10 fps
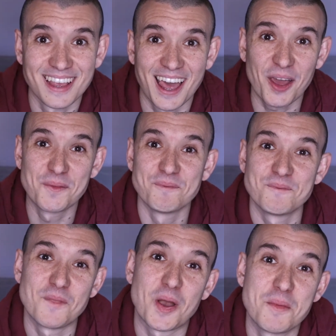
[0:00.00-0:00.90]
Hello,
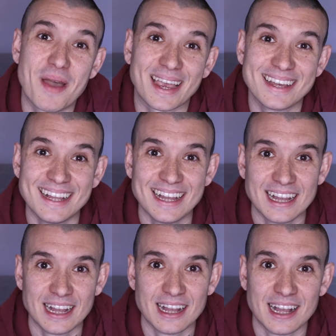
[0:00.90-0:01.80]
welcome back.
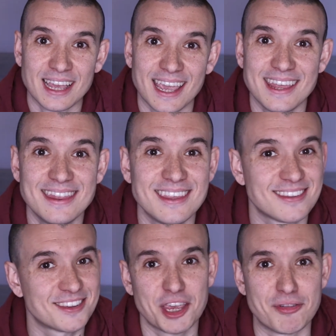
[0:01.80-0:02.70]
In
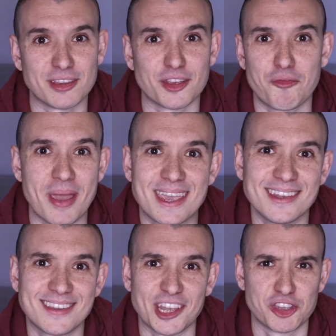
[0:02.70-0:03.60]
this series of
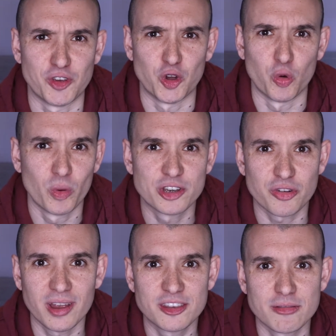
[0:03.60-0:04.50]
Making Sense of It All, we're
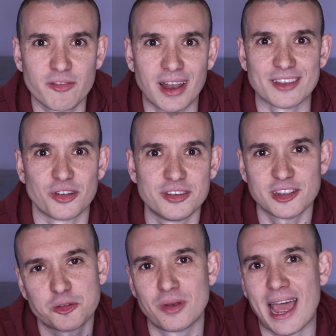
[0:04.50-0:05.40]
trying to reflect on
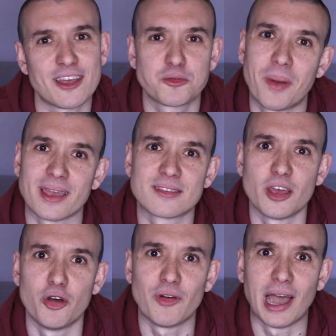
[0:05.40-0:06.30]
different aspects
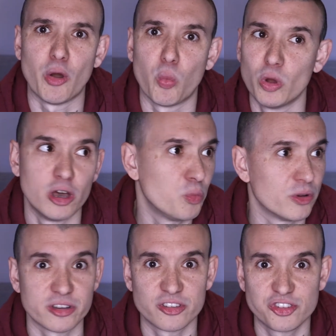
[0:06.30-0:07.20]
of our world,
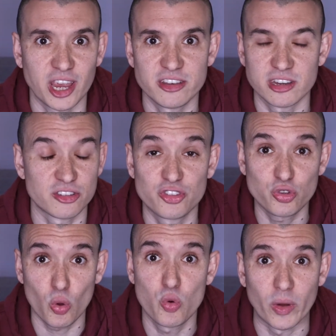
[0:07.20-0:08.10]
which is changing
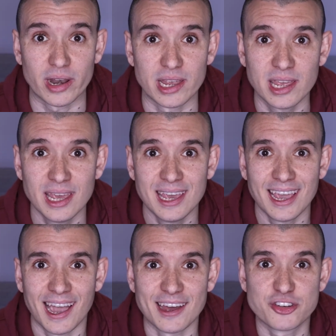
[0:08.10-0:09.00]
so quickly,
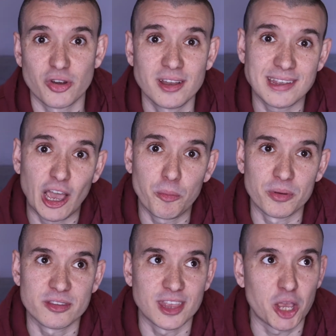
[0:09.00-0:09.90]
and trying to help
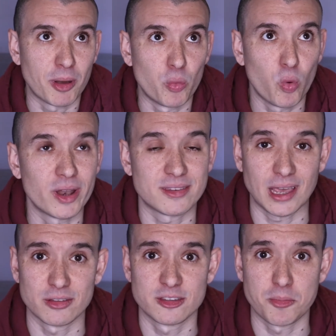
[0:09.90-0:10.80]
us think about what it
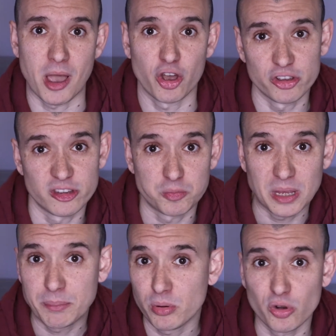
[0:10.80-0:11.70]
tells us about us as
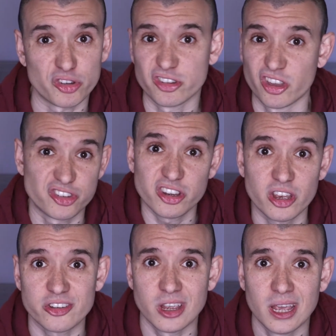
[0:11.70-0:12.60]
people, us as a
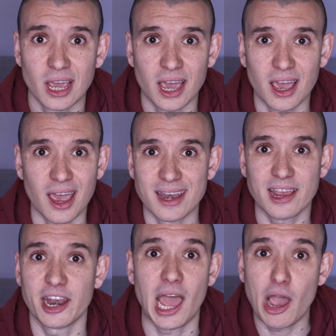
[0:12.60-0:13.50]
church, and
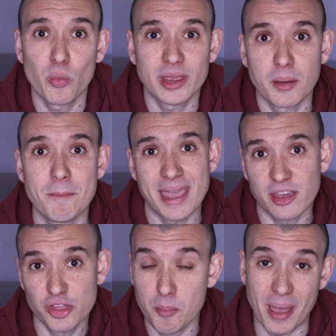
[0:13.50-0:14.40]
kind of how we can
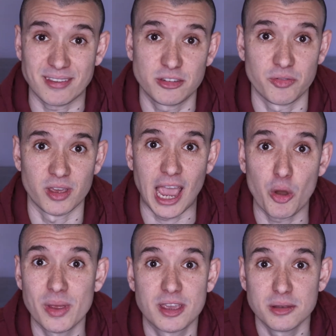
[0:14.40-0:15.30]
make the best of it,
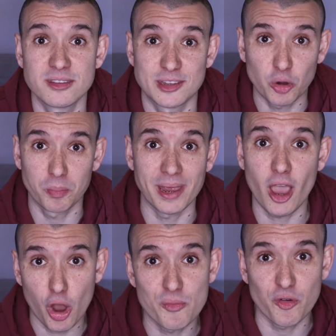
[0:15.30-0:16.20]
how we can still be
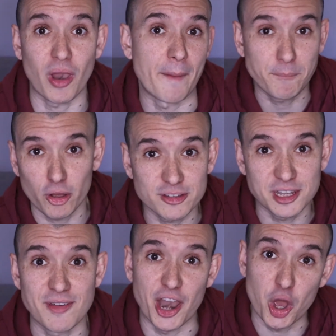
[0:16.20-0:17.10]
hopeful and
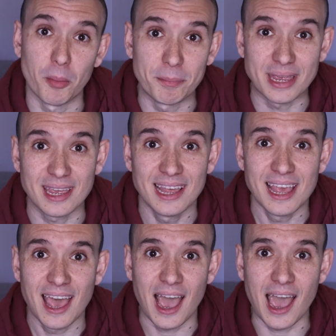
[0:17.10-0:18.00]
positive and upbeat,
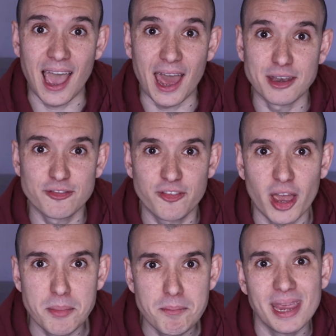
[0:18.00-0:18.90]
and
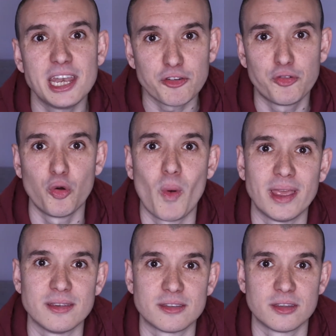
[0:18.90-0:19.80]
find meaningful
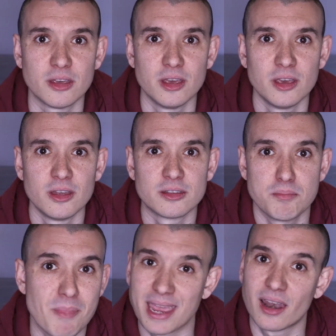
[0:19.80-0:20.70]
ways to
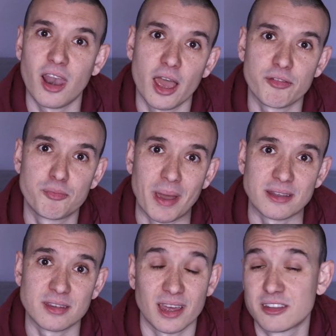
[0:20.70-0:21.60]
make life
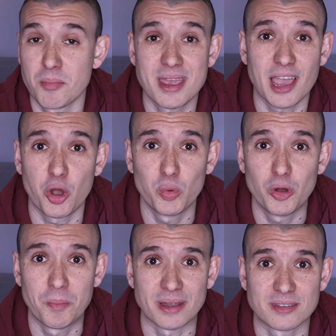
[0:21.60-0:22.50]
better and to make our
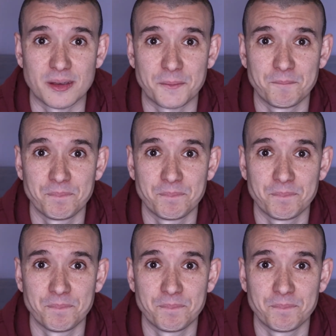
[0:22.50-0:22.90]
world better.